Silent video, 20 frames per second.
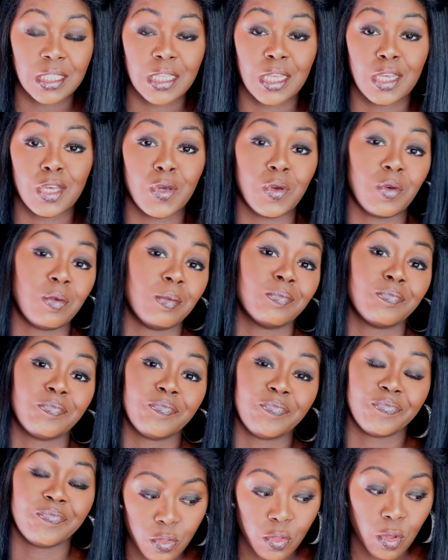So
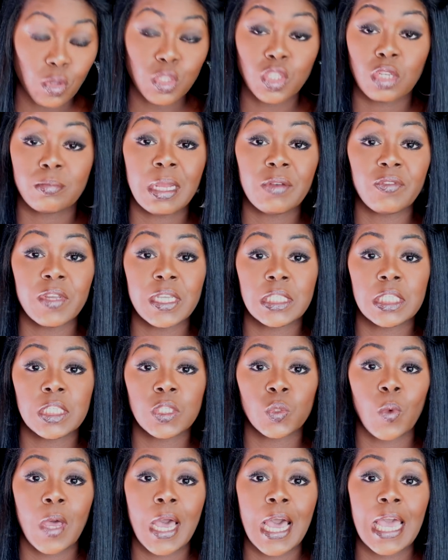those are my
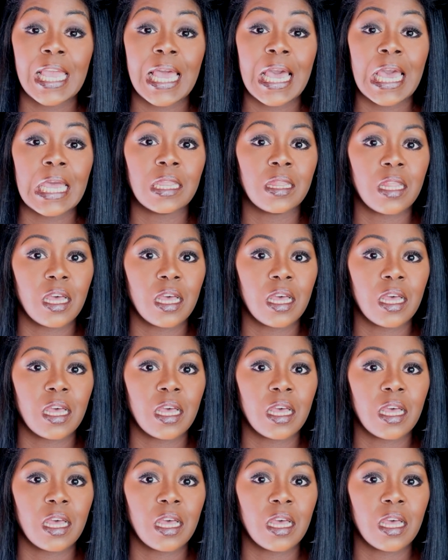reasons why I